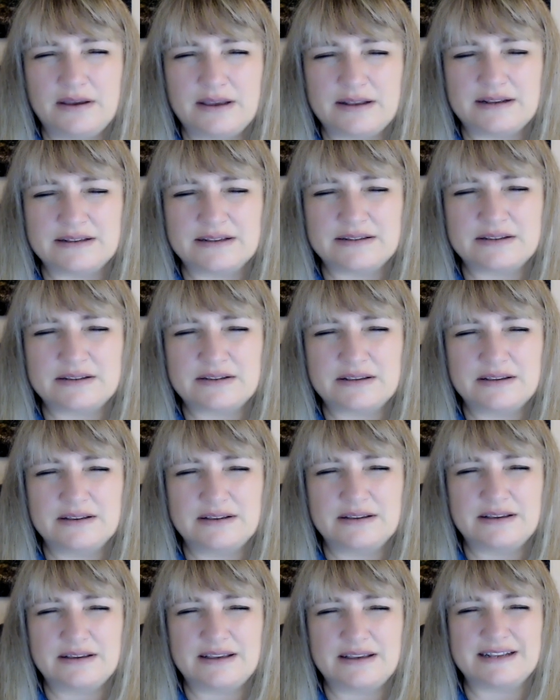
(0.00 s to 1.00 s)
It is
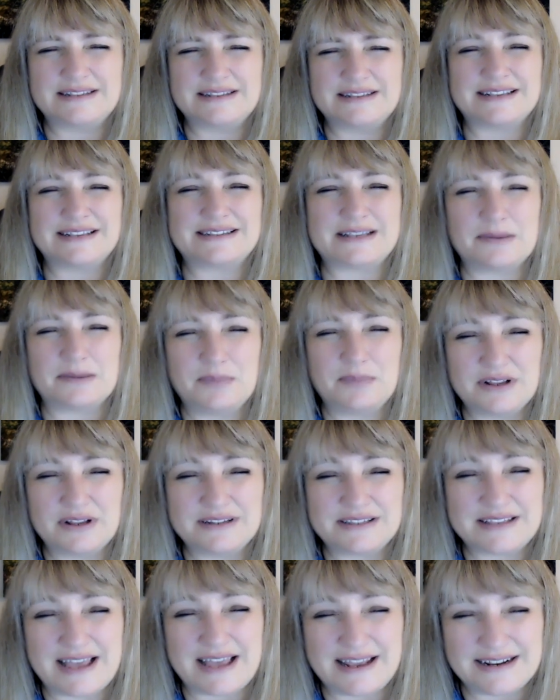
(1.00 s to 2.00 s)
as simple
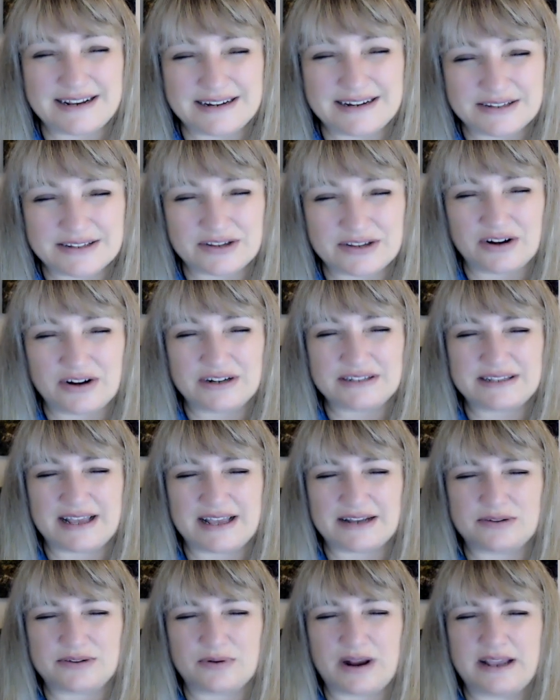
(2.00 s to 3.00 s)
as that and as hard as
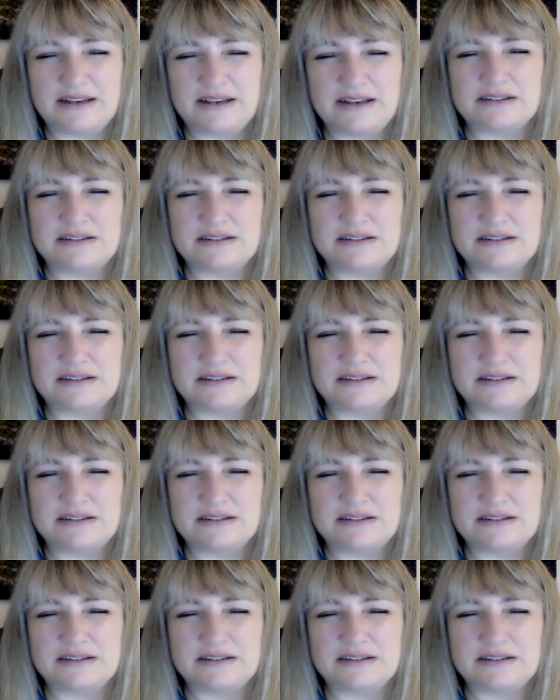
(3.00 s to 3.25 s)
that, right?